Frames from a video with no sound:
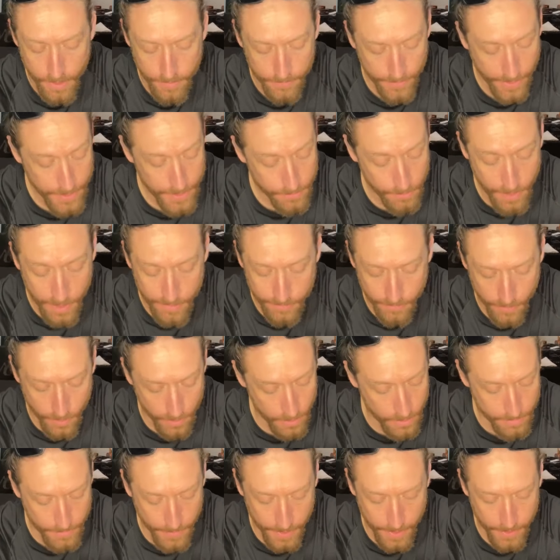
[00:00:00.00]
That's what I've
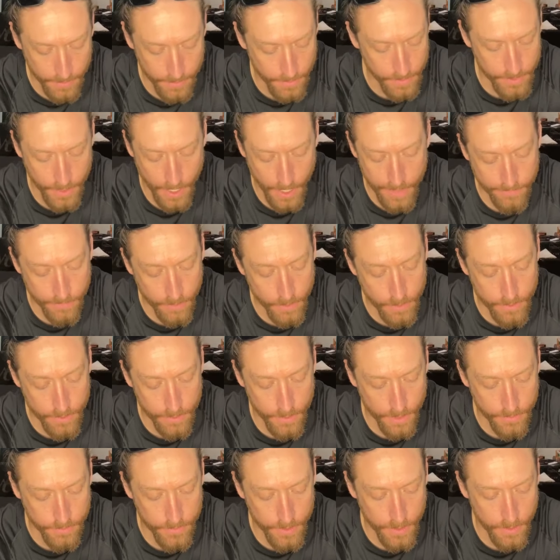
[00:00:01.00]
heard, man. It's like I've heard
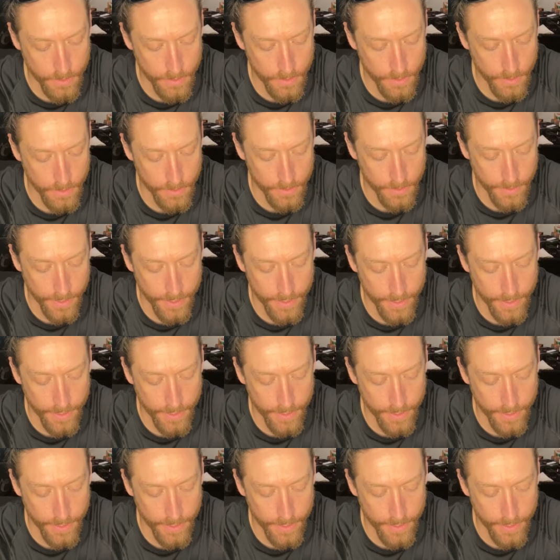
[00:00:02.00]
nothing good.